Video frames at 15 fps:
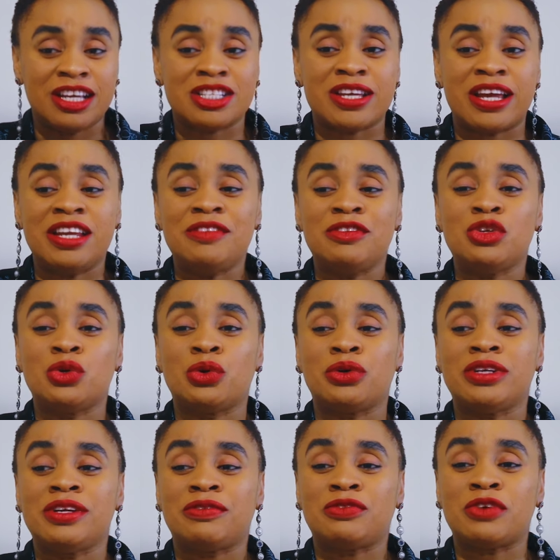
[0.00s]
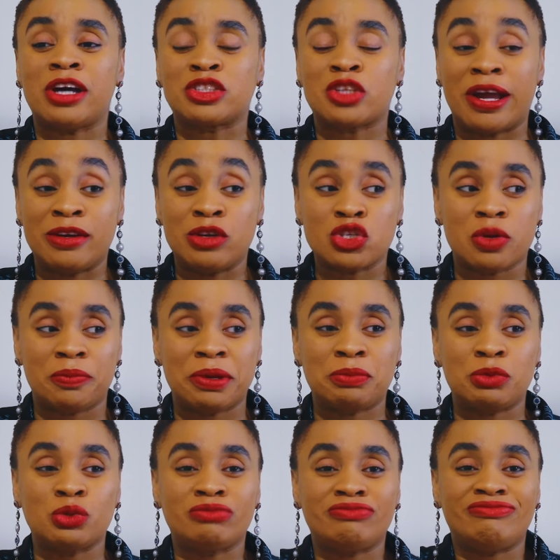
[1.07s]
So I didn't even know if, so I know some
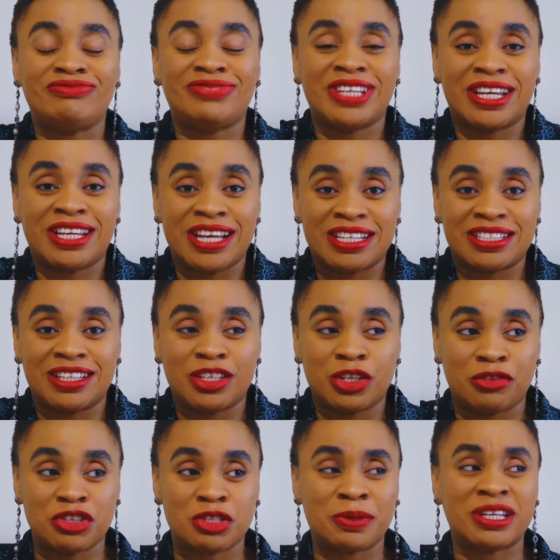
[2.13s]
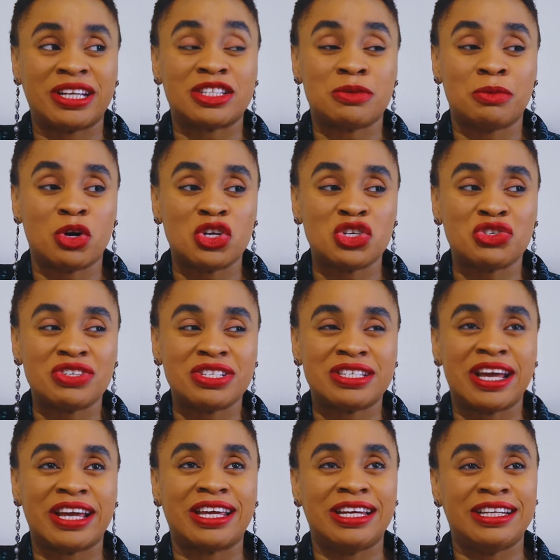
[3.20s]
people take it as a thing of respect. There are some countries
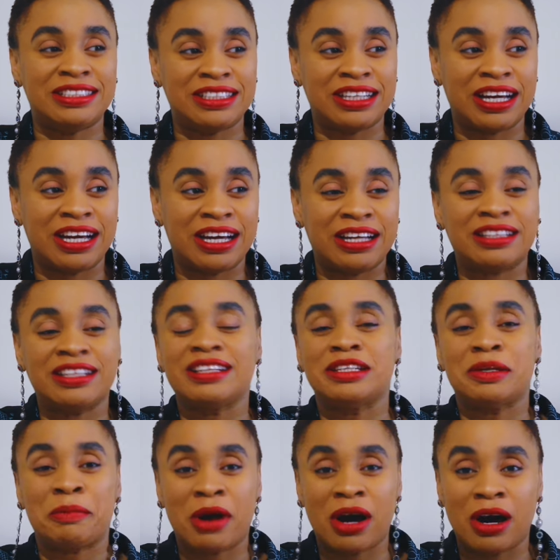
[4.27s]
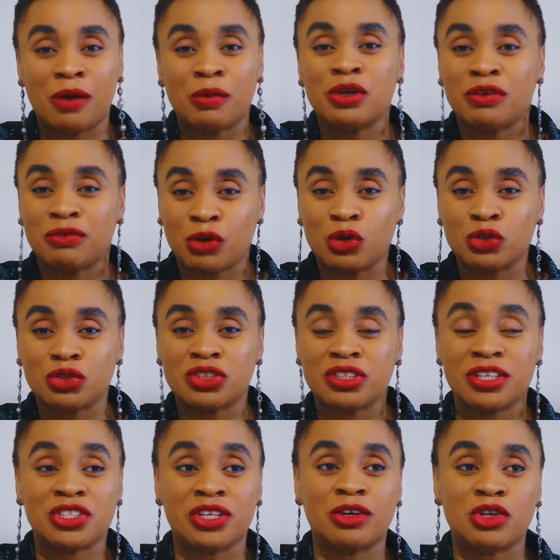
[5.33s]
like India, I think Nepal, one of all those
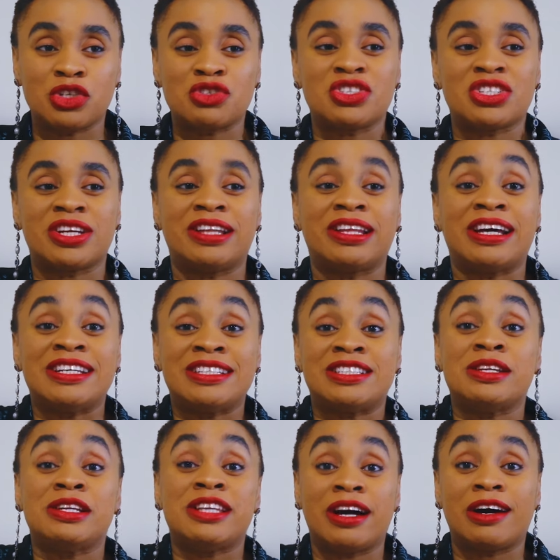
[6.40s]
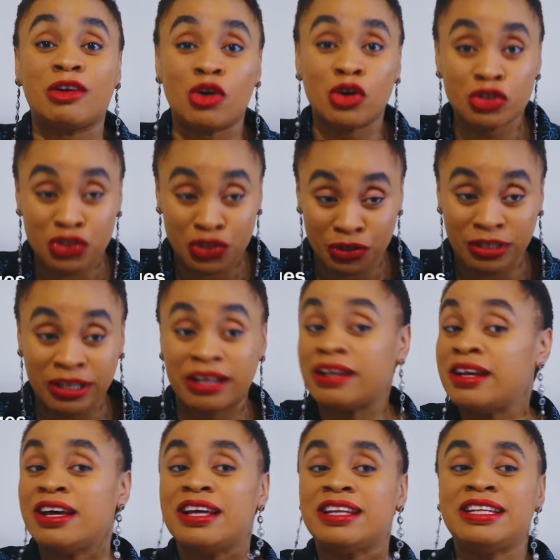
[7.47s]
Asian countries that is in their culture that
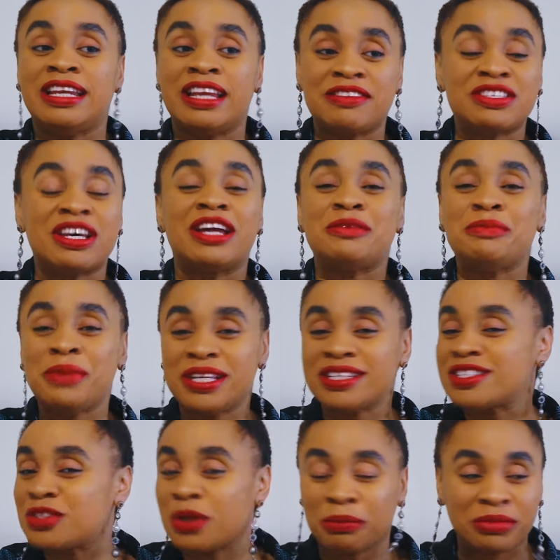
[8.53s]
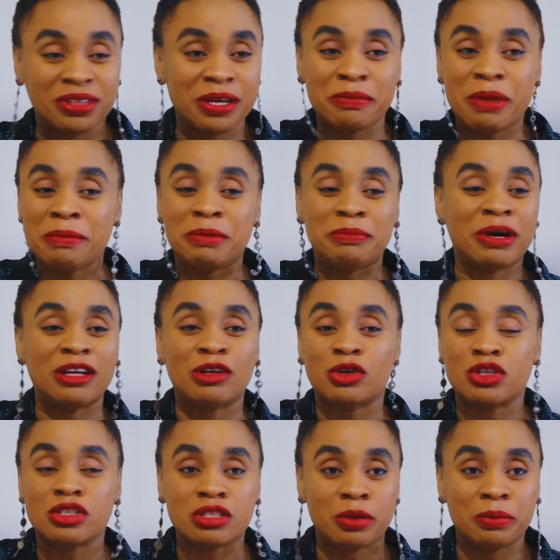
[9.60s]
the left hand means something, maybe bad luck
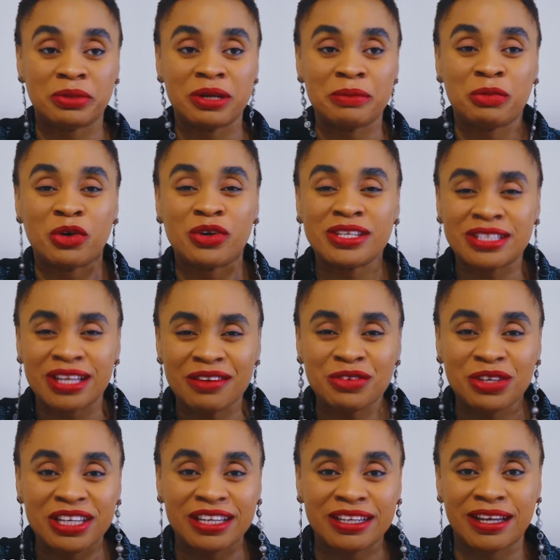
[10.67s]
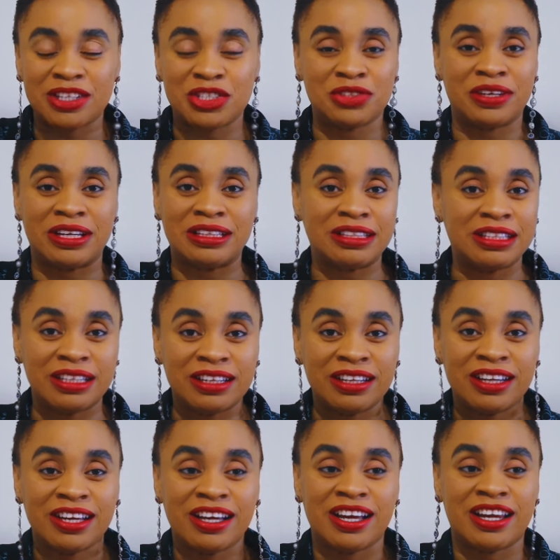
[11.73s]
or something, but is that really a Nigerian thing?
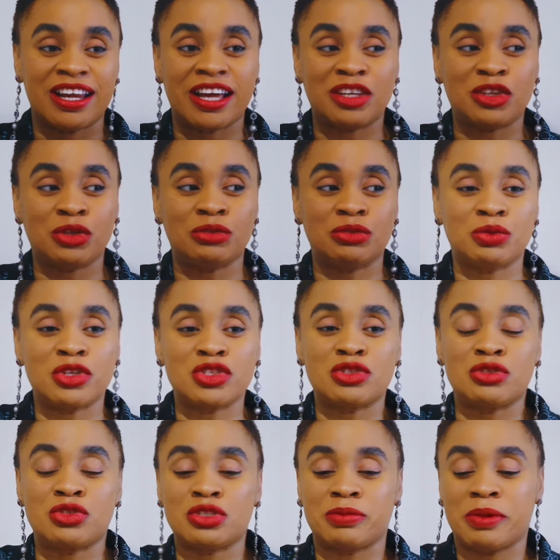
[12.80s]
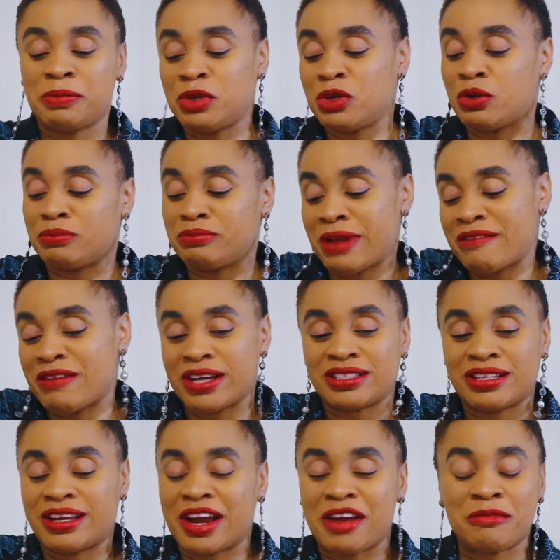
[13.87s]
Like, you would want to just maybe your, my right
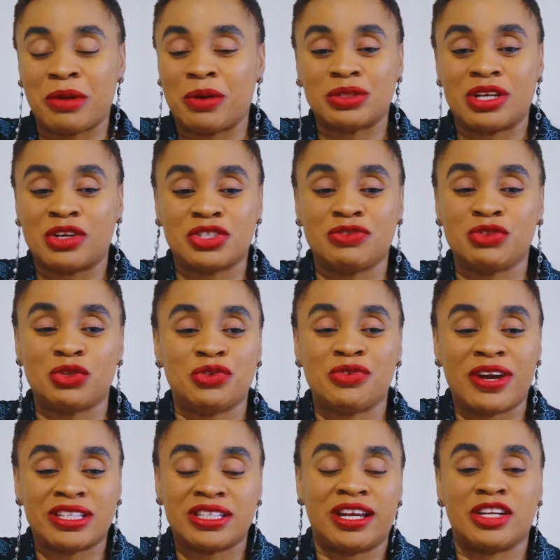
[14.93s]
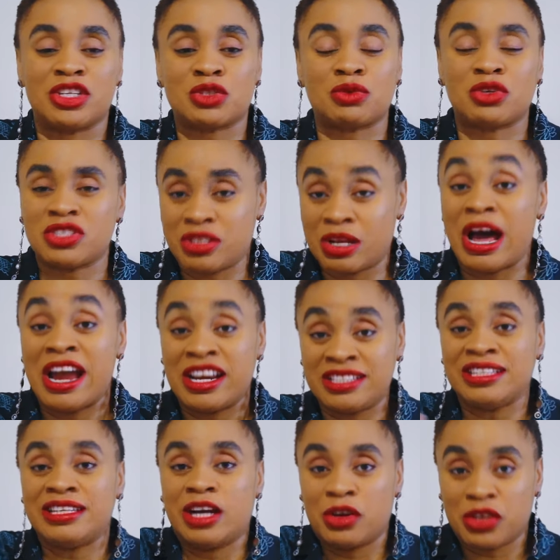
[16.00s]
hand, I can't remember what I was even with the right hand, I just, because
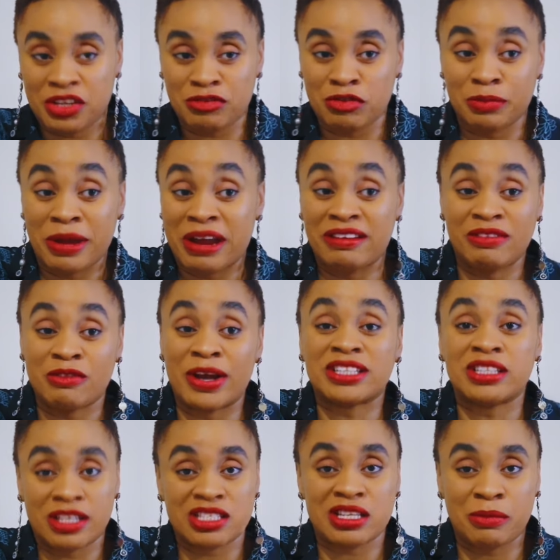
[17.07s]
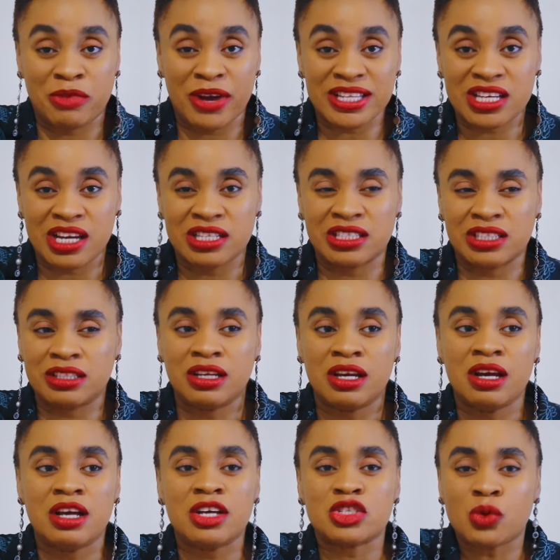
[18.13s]
ideally I'll give with my right hand because I'm right-handed.
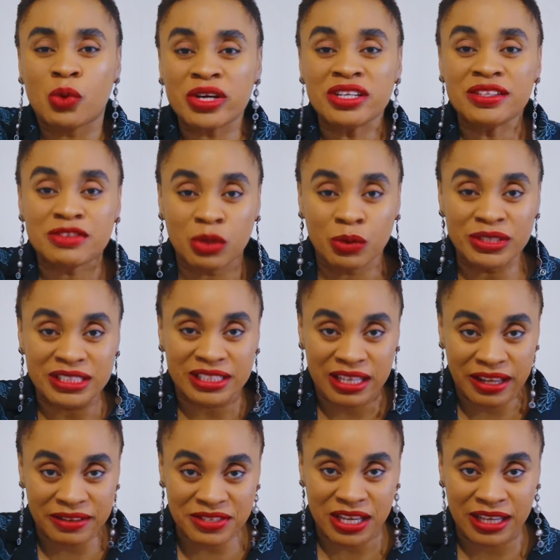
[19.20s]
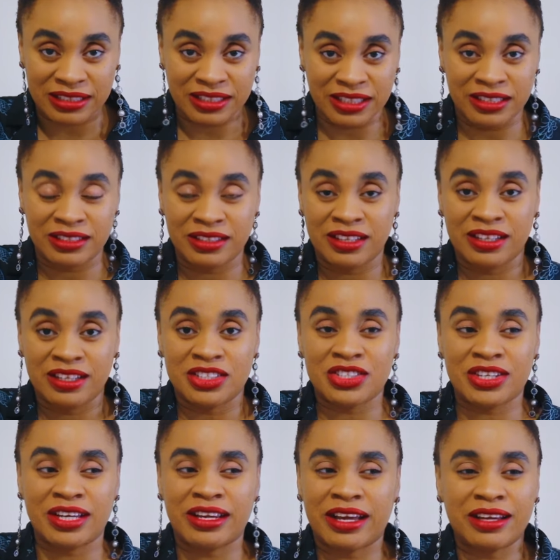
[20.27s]
So what if someone is left-handed? You
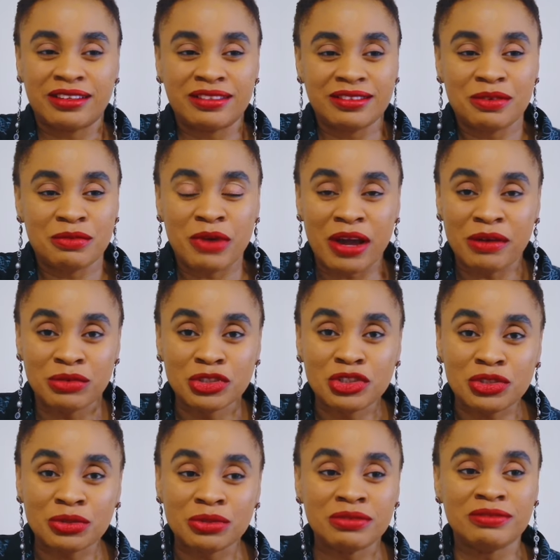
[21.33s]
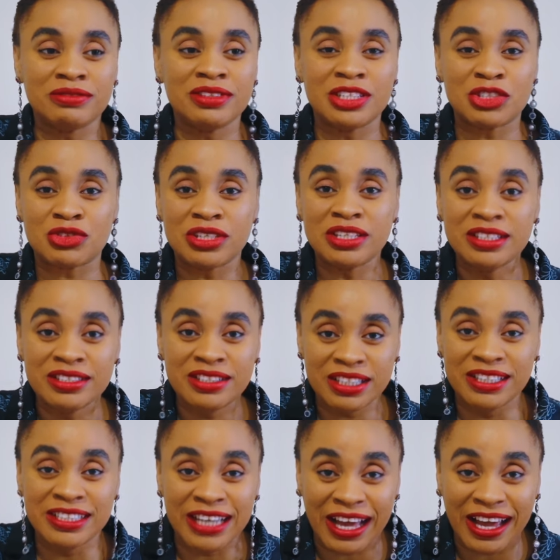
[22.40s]
get like, why would you literally
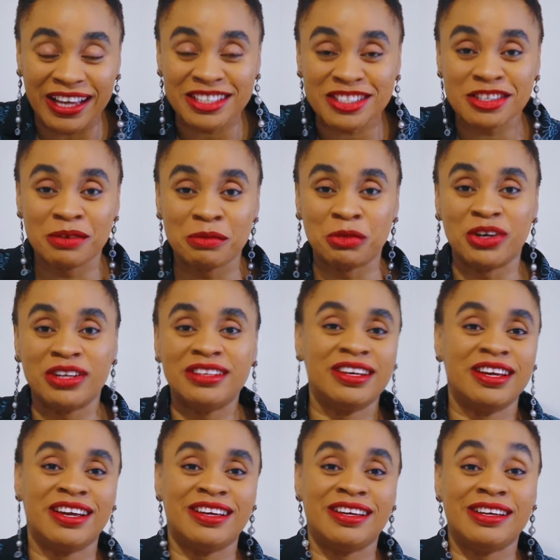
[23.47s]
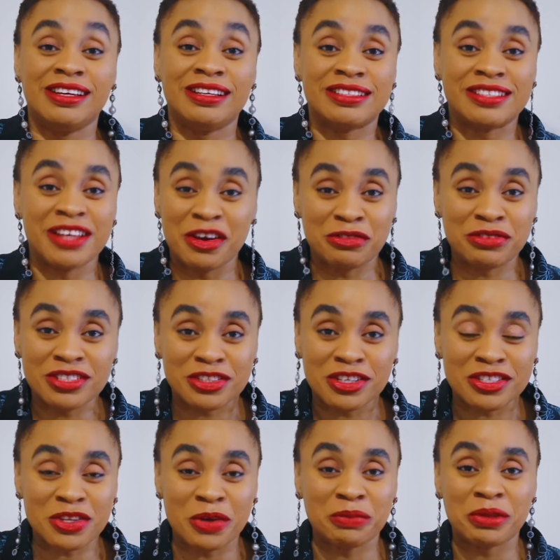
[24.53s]
deny someone a service or
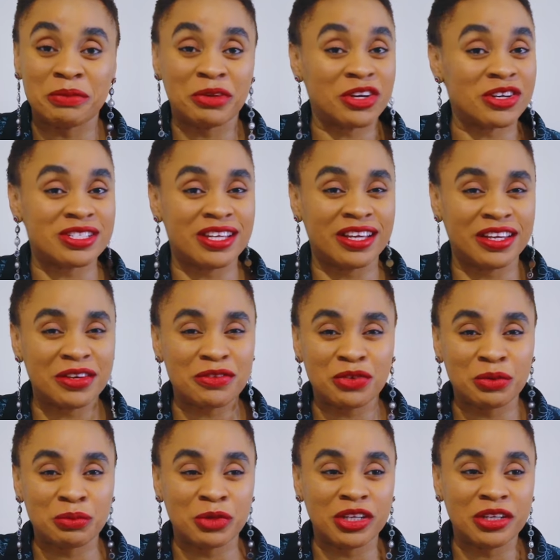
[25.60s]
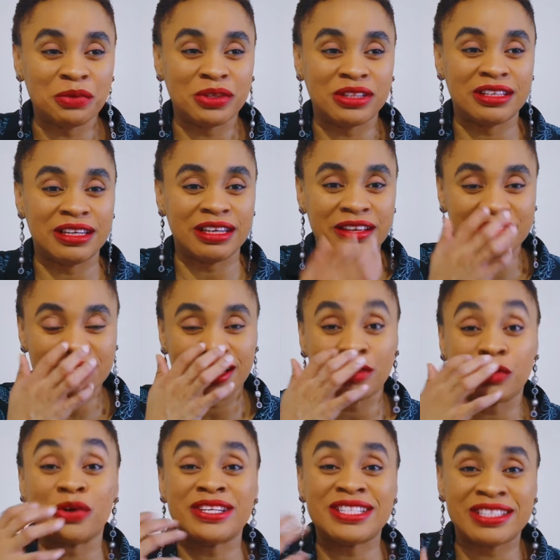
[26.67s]
something because they gave you money with the left hand?
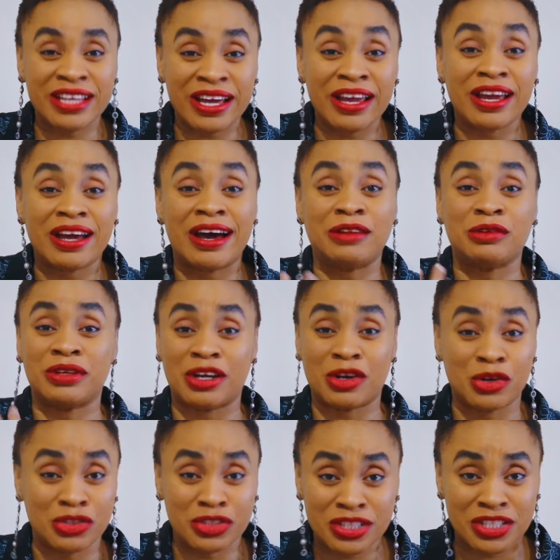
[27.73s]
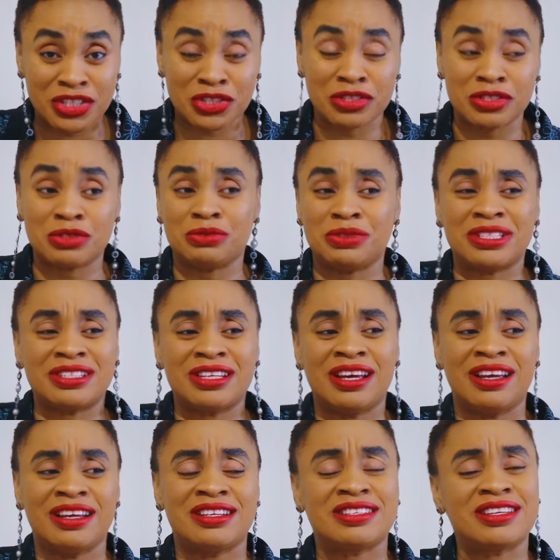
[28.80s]
Or is there another connotation to it?
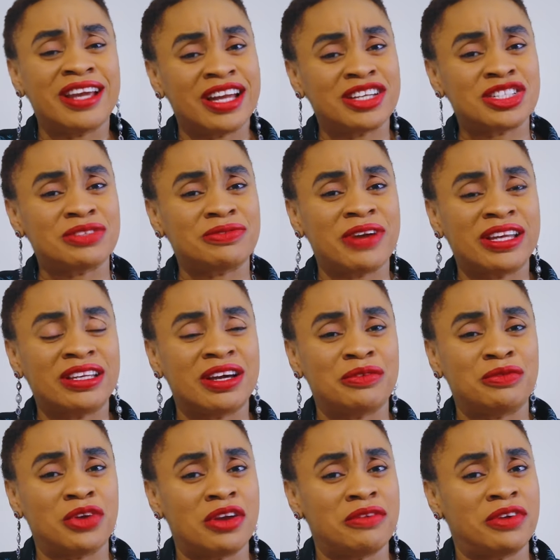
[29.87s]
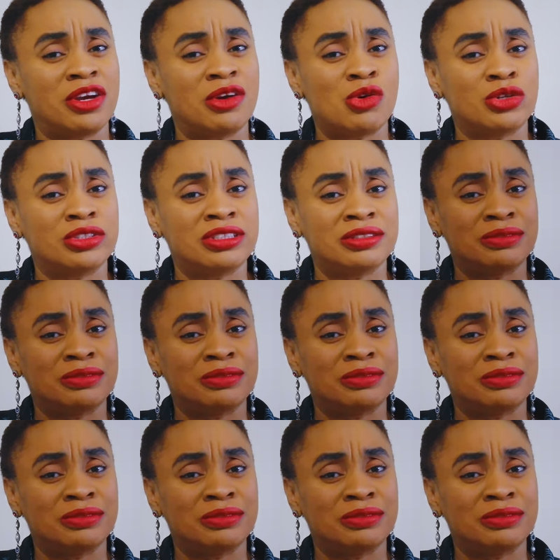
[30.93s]
So yeah, I just find that very, very odd.